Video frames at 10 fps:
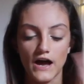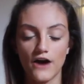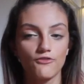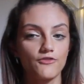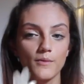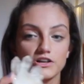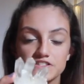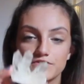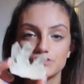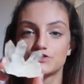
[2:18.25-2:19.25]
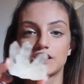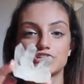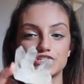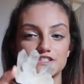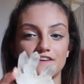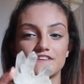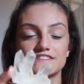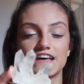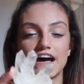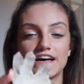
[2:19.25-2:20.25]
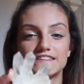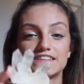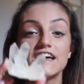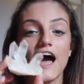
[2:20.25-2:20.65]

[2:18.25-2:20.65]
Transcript: out from all different directions on the sides.